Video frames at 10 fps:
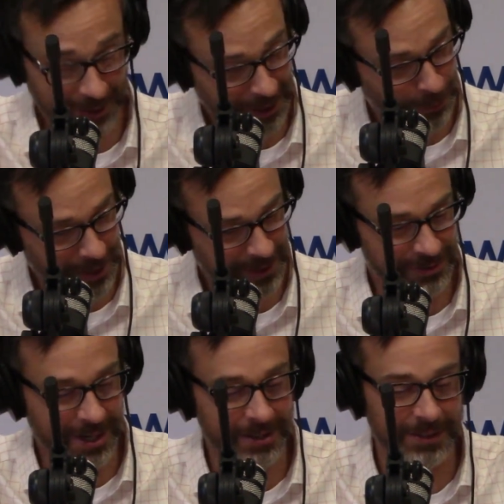or E1
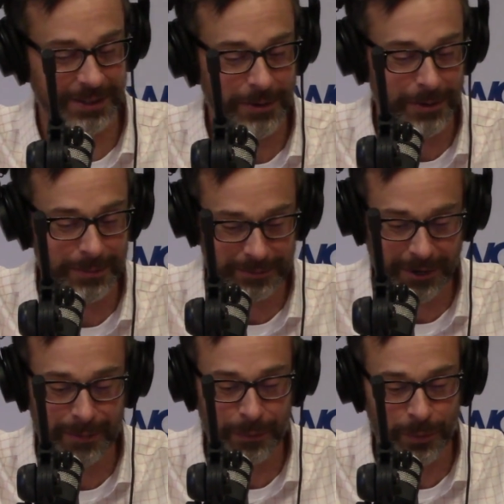as I like to call them,
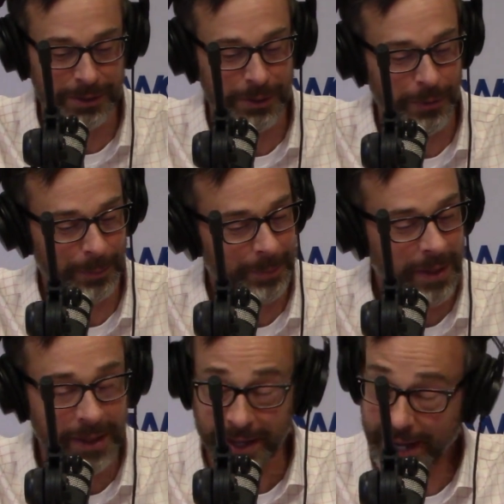Environment One Corp.
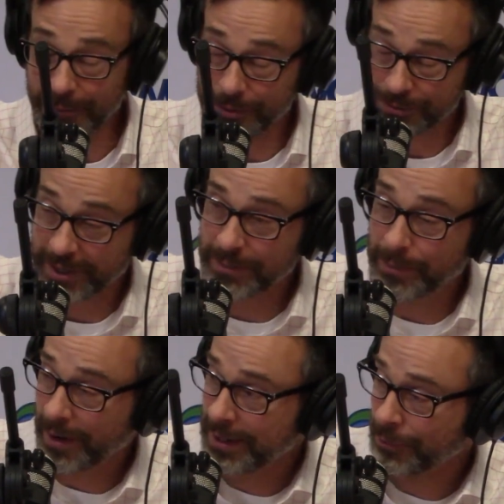And we also had
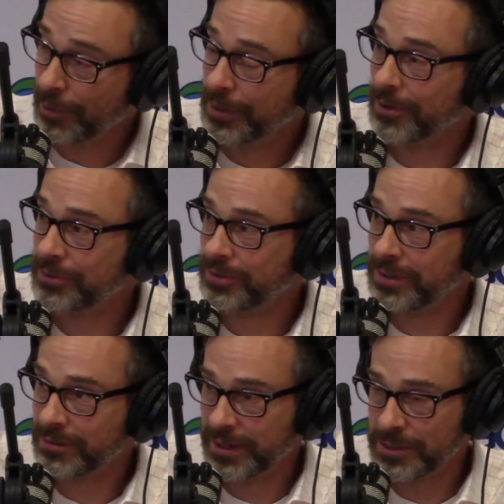Bryan Grogan, our Senior